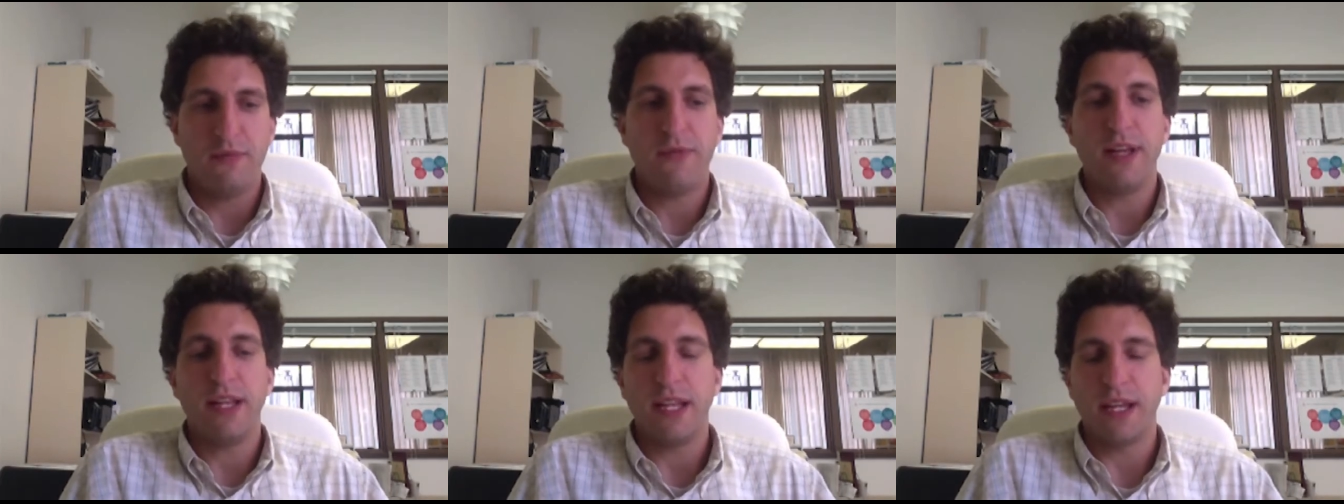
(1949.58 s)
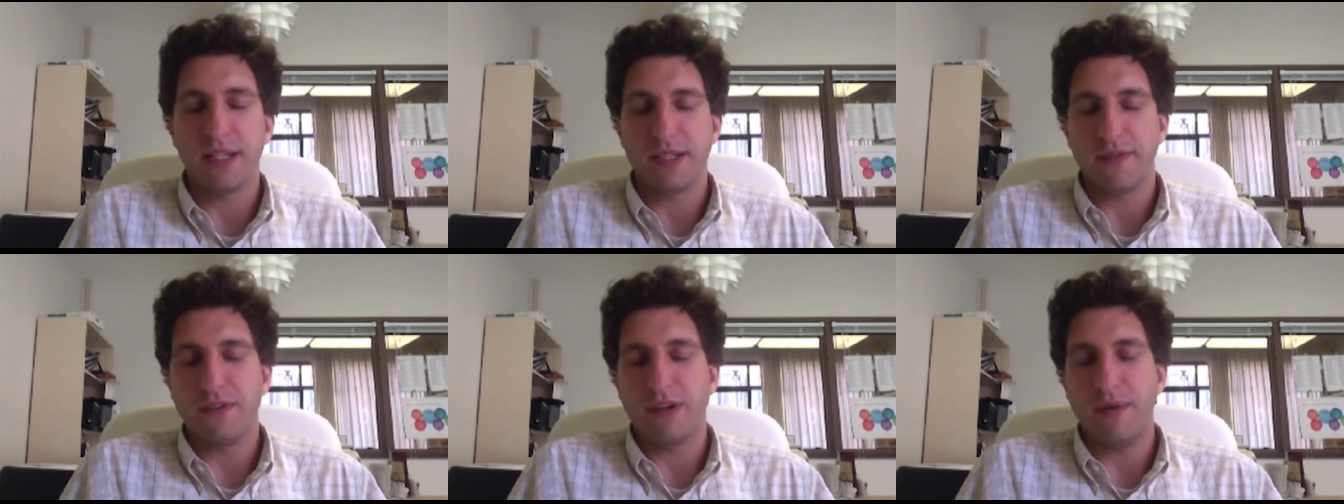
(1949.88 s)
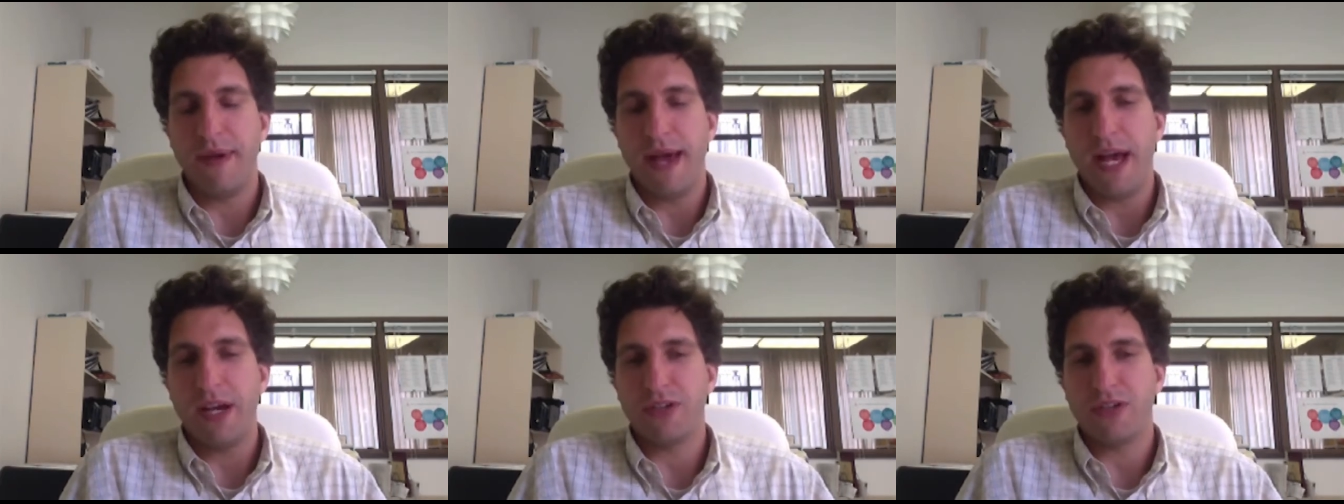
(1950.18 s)
feelings of
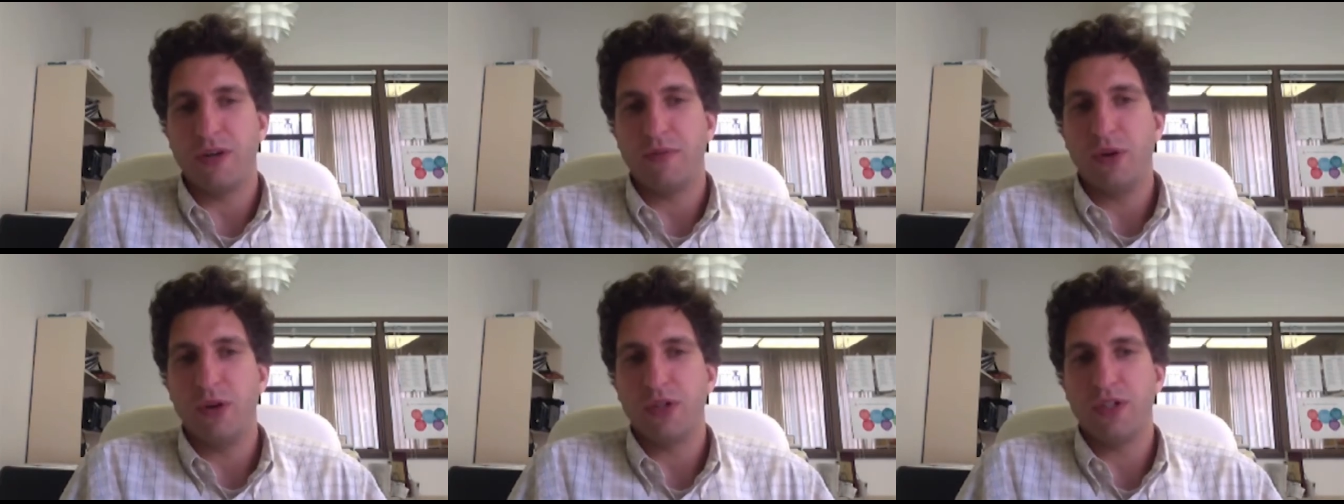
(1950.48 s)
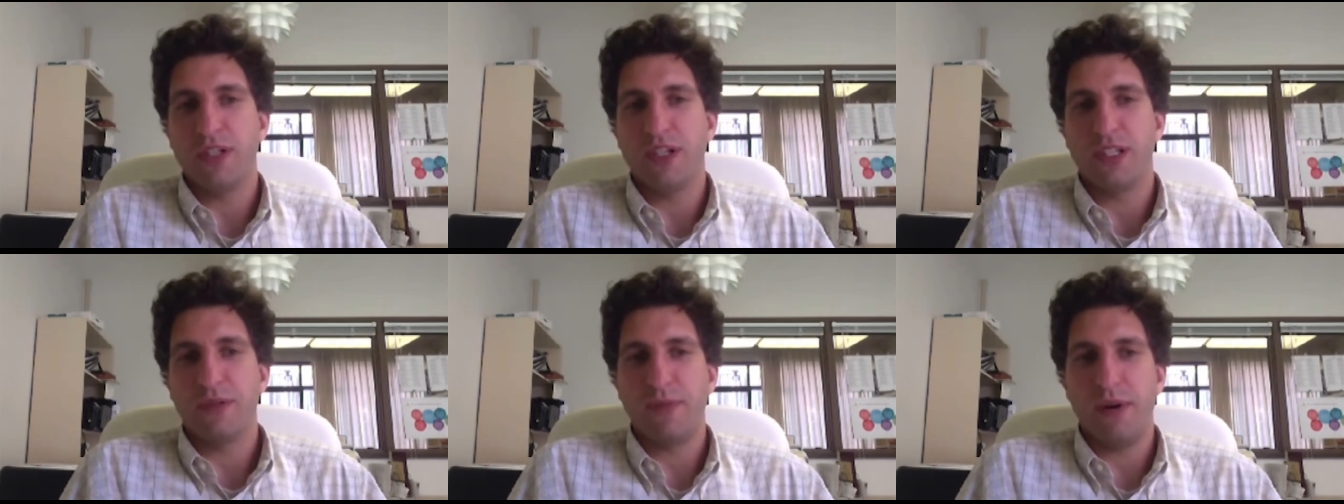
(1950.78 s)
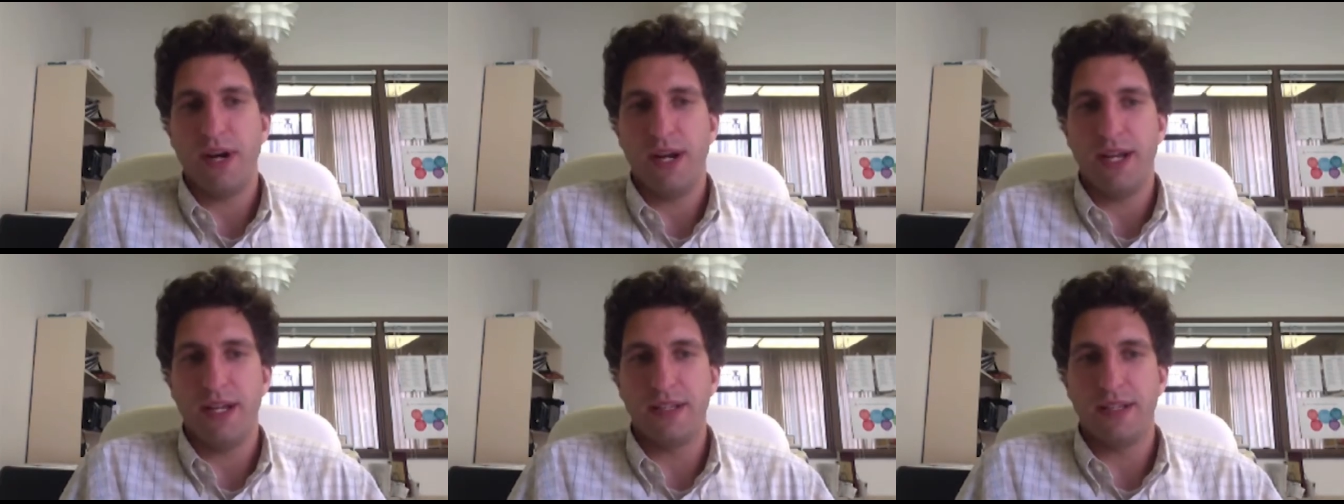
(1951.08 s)
compassion or emotional
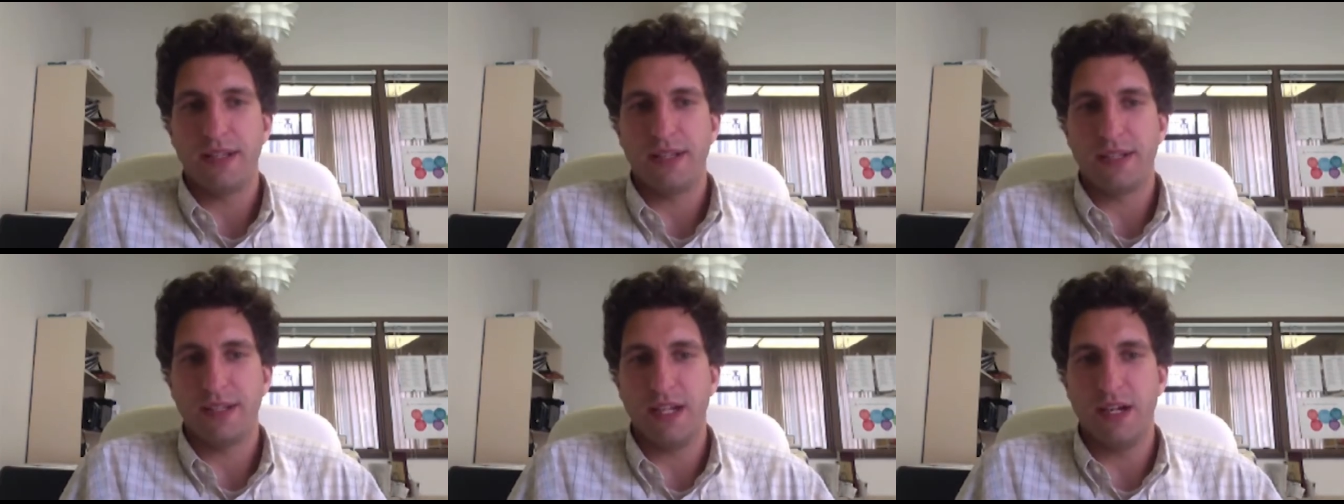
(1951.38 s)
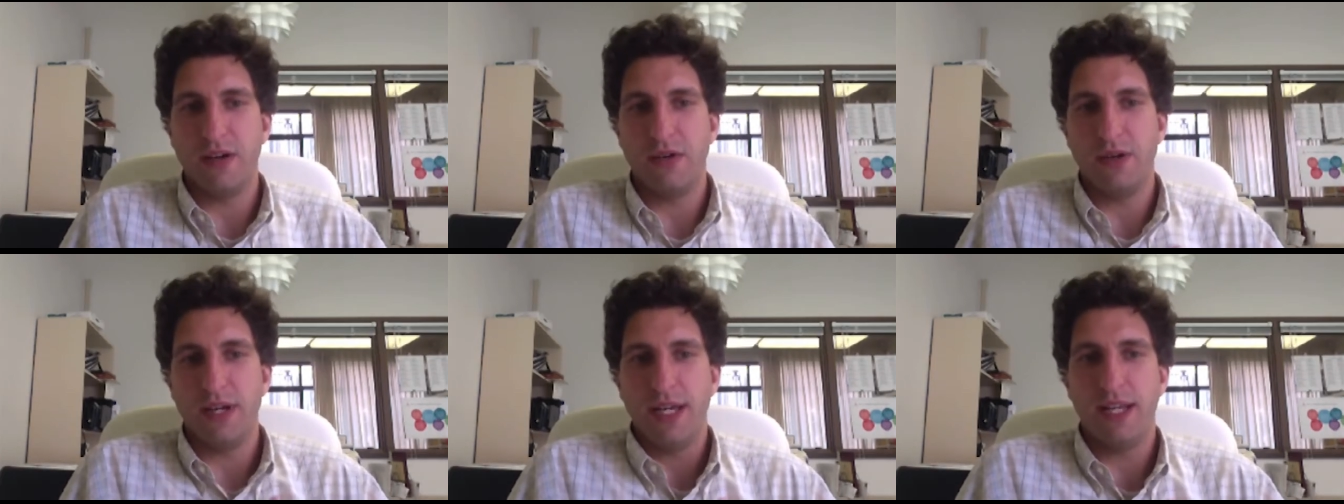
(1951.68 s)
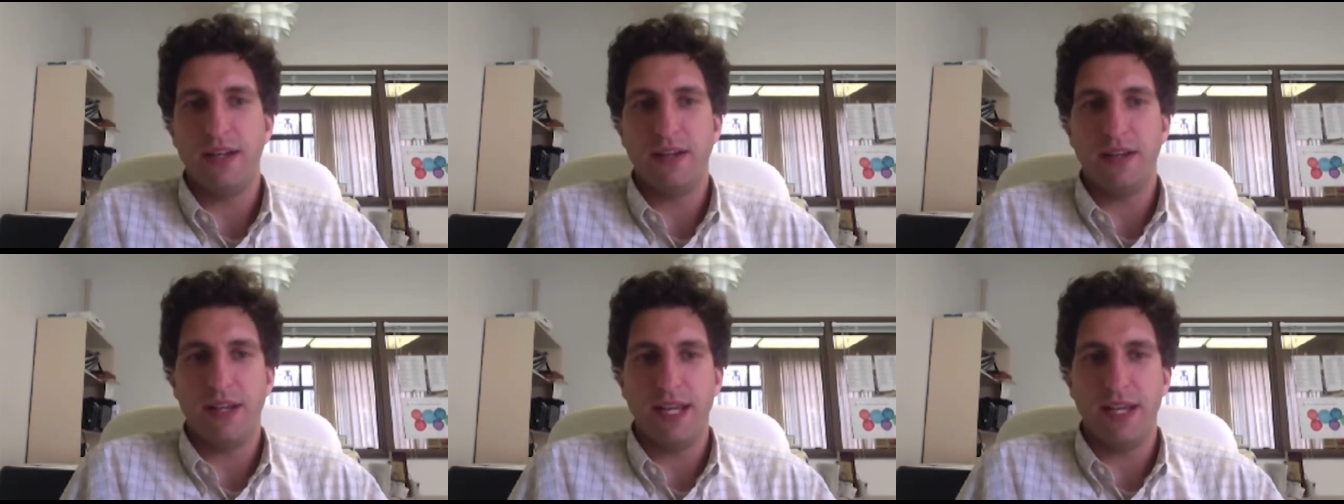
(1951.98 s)
experience, you know,
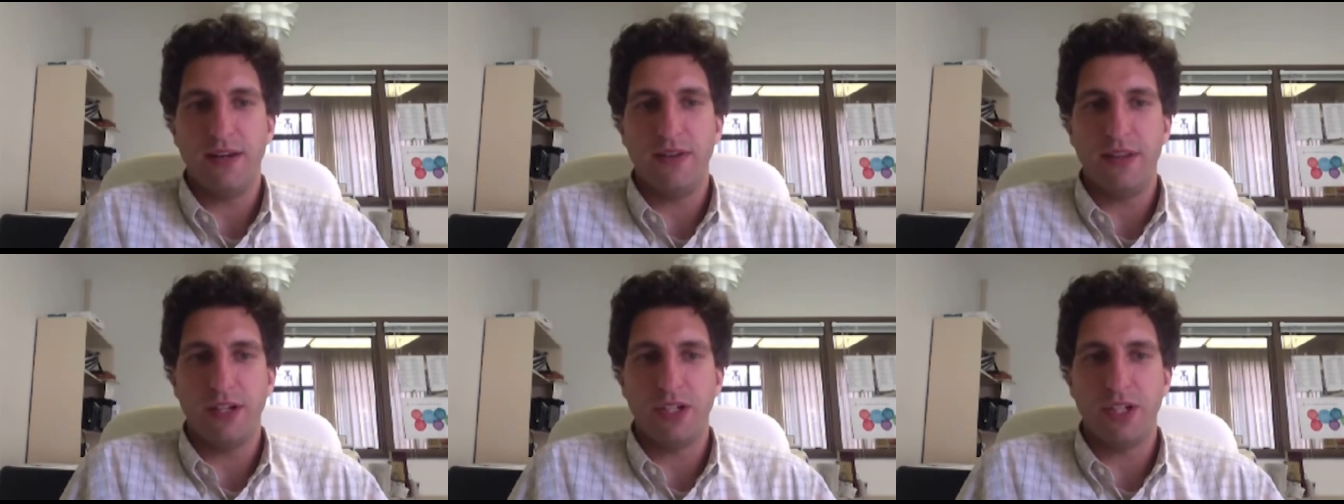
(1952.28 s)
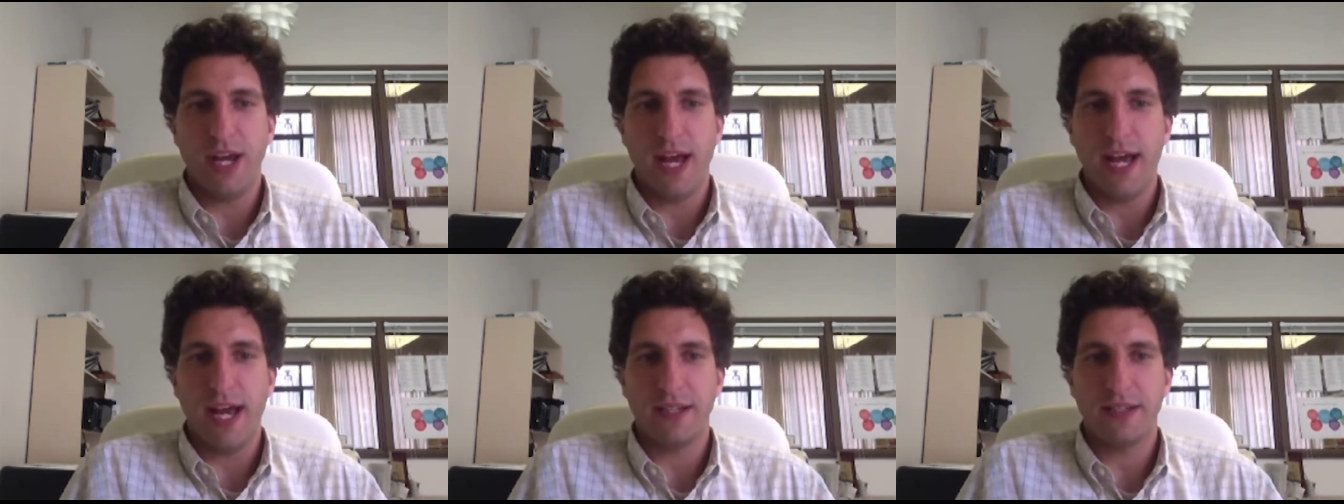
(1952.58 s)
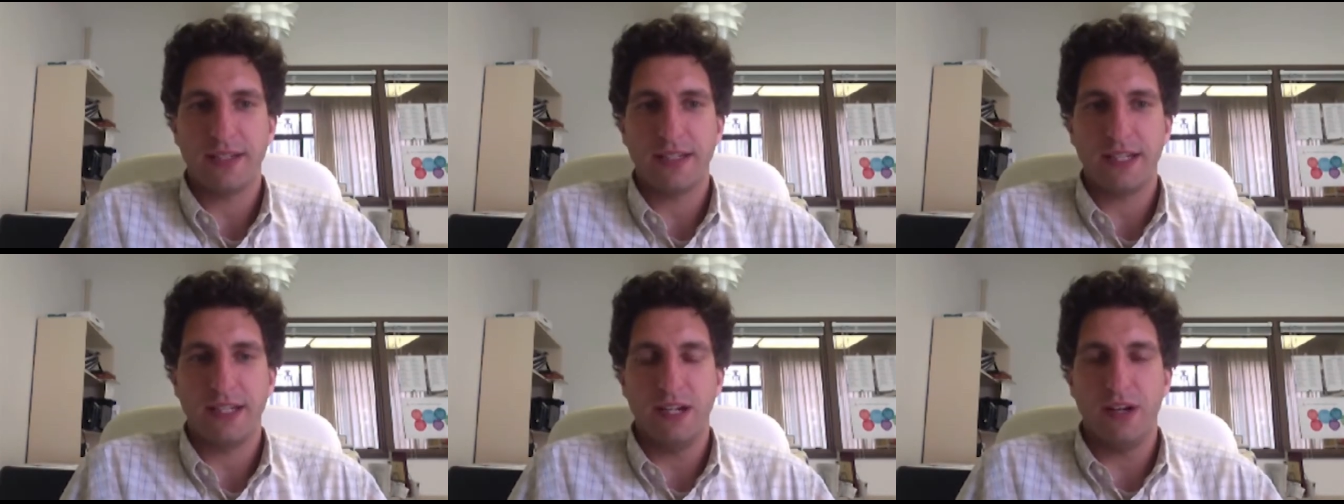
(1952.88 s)
in the
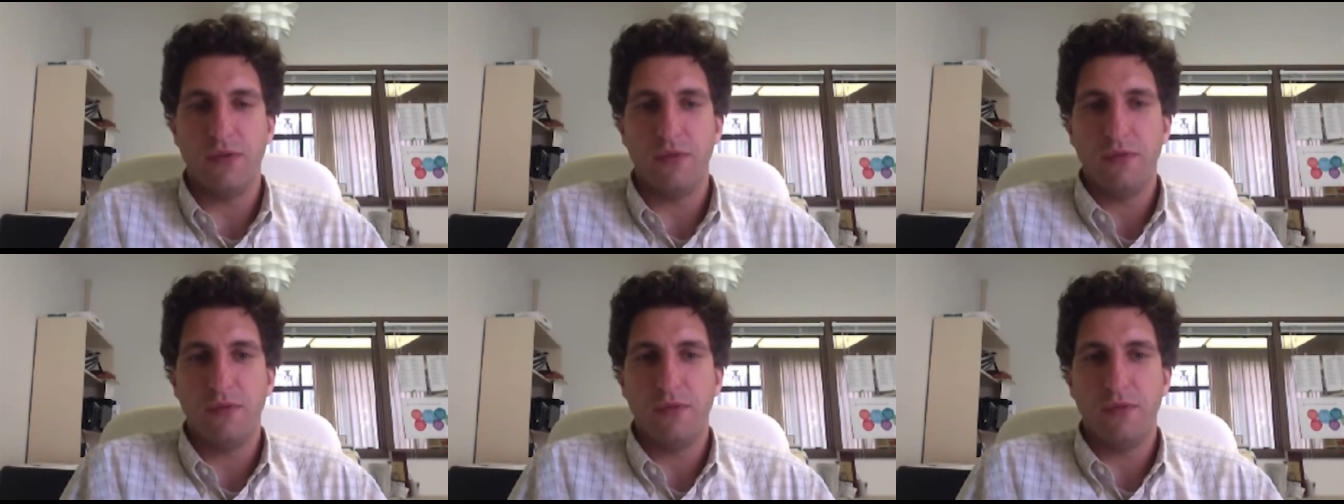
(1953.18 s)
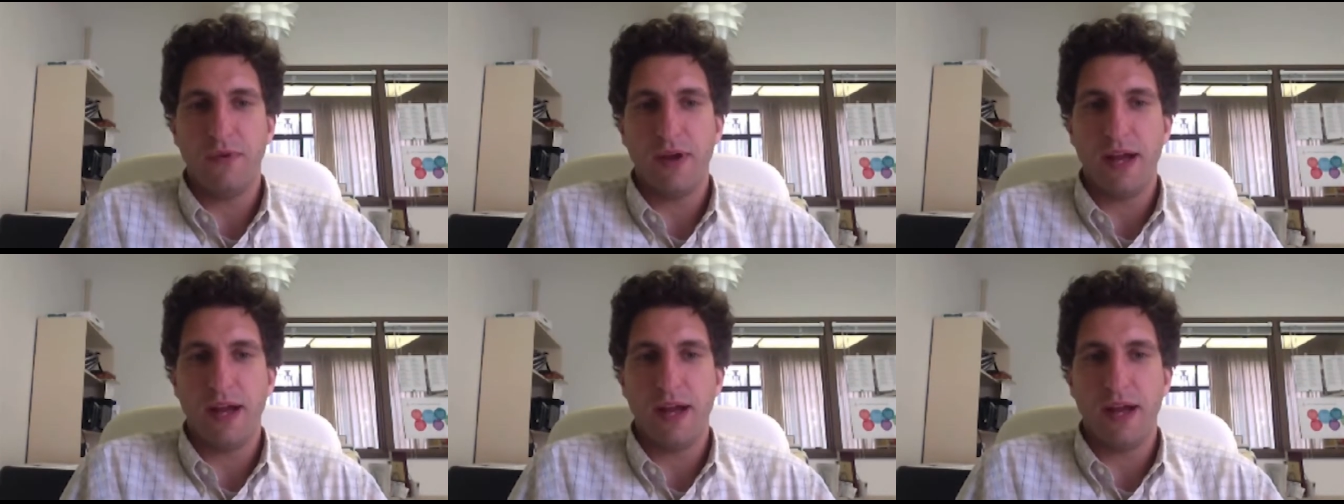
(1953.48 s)
chest, you know,